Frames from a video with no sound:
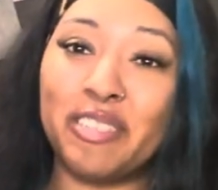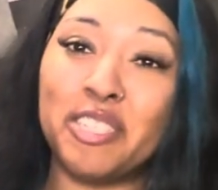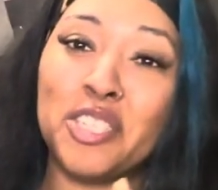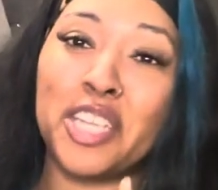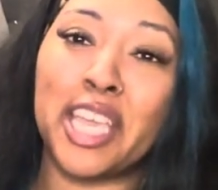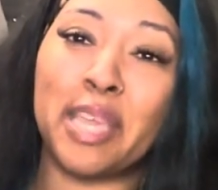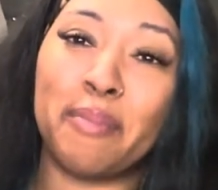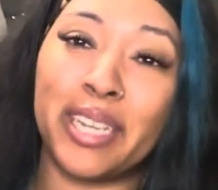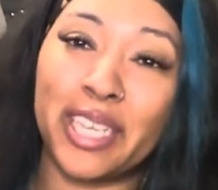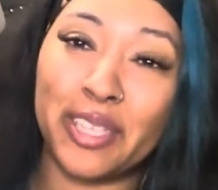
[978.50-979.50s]
I was checking
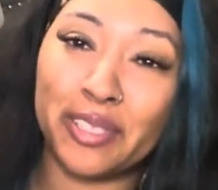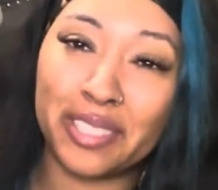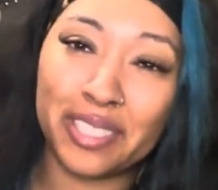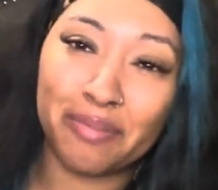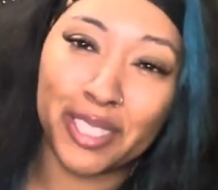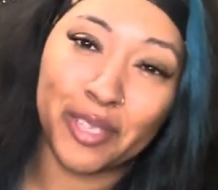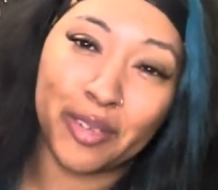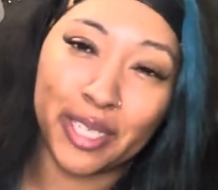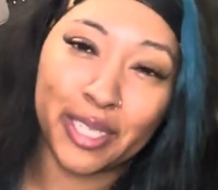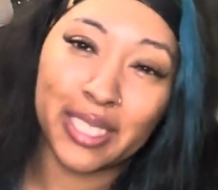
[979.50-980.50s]
my nails, my
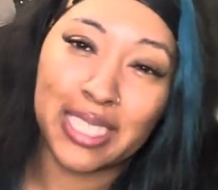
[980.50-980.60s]
toenails.